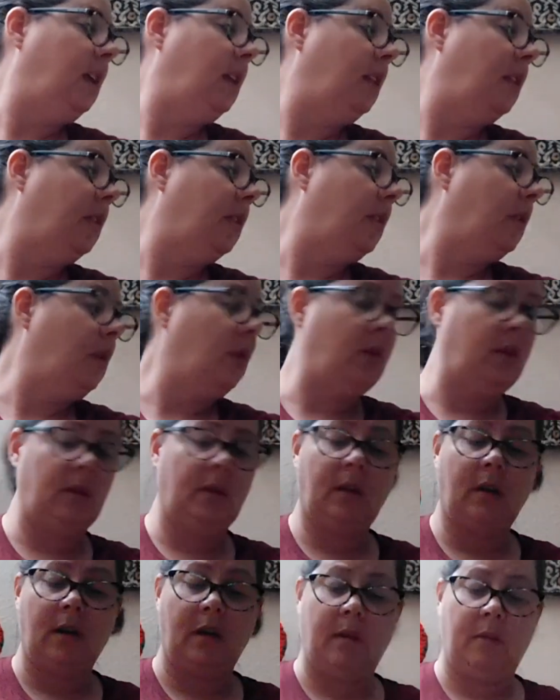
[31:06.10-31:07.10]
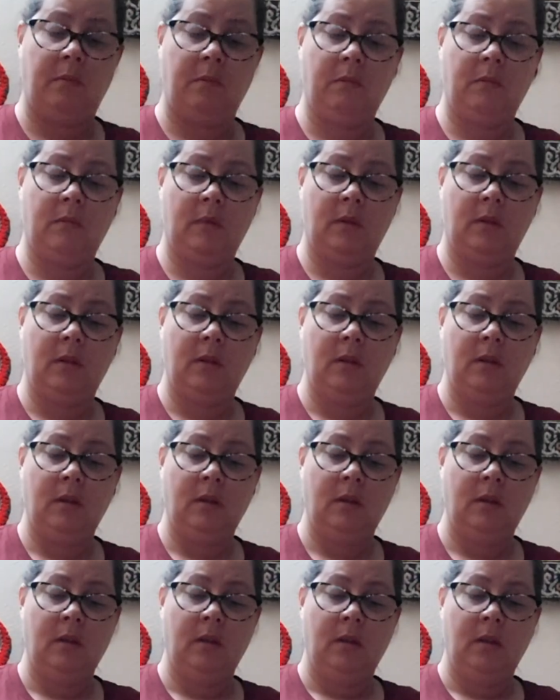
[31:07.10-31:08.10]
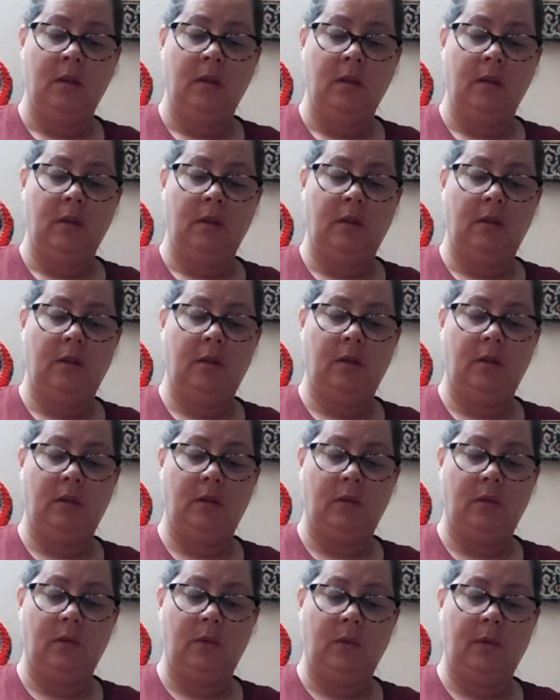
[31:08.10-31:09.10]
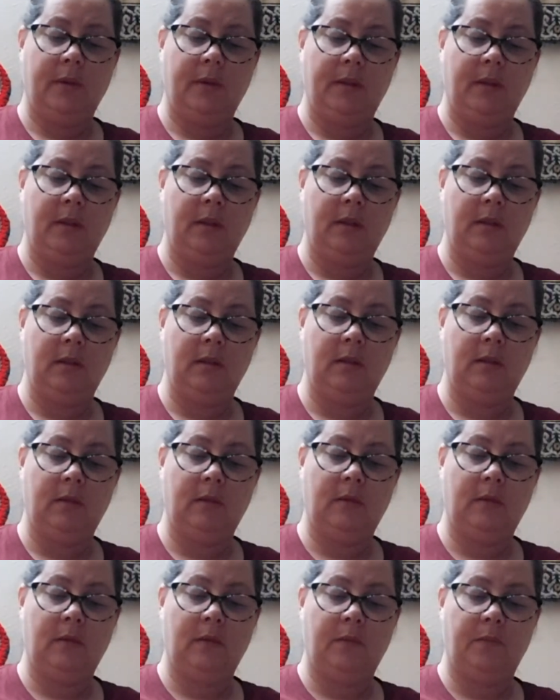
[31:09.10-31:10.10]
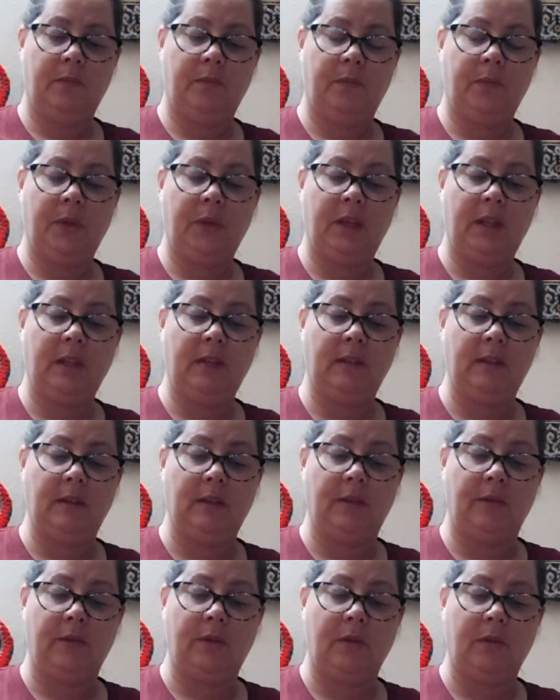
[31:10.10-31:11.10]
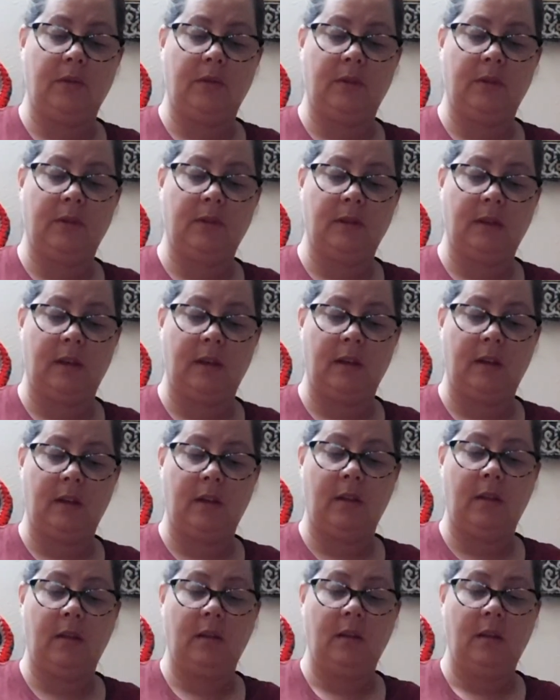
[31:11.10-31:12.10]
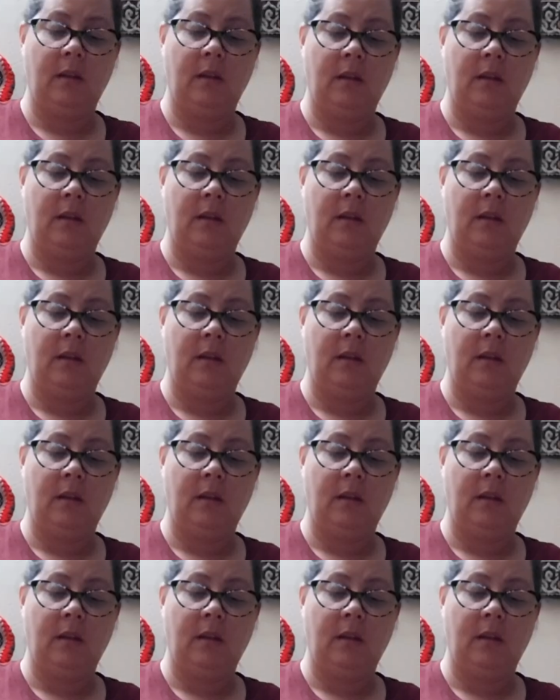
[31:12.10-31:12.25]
a long time to put it in Stitch Fiddle, design it.